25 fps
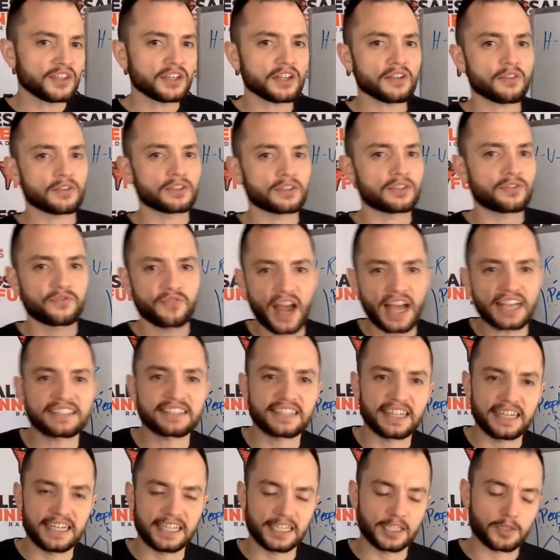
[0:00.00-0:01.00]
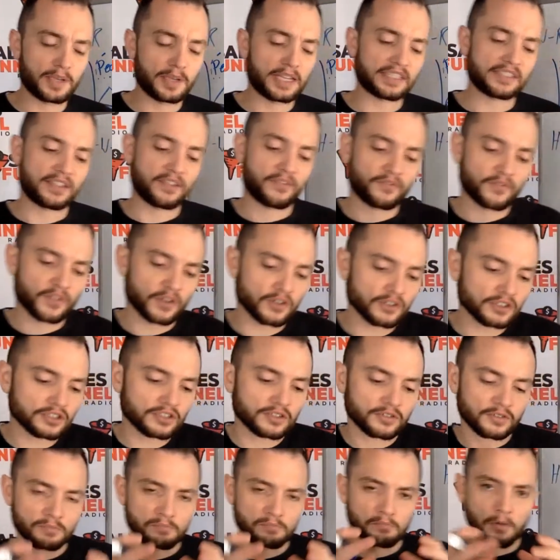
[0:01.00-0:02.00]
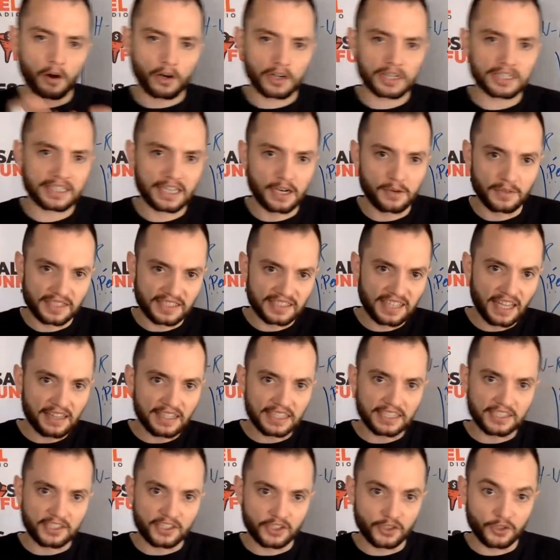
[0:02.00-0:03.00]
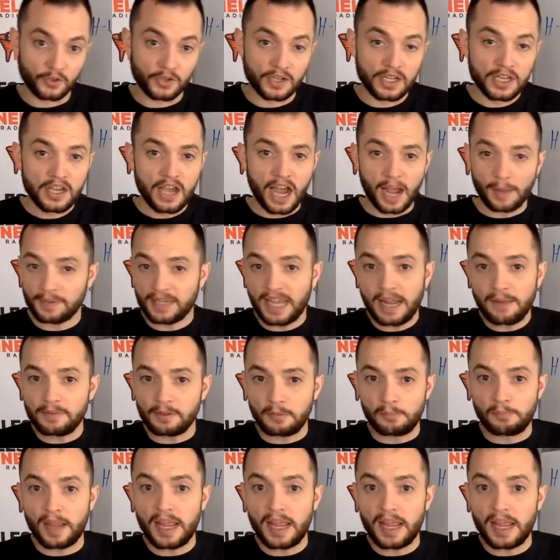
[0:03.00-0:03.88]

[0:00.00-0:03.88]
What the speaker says: It was fascinating because the first market that I was selling to,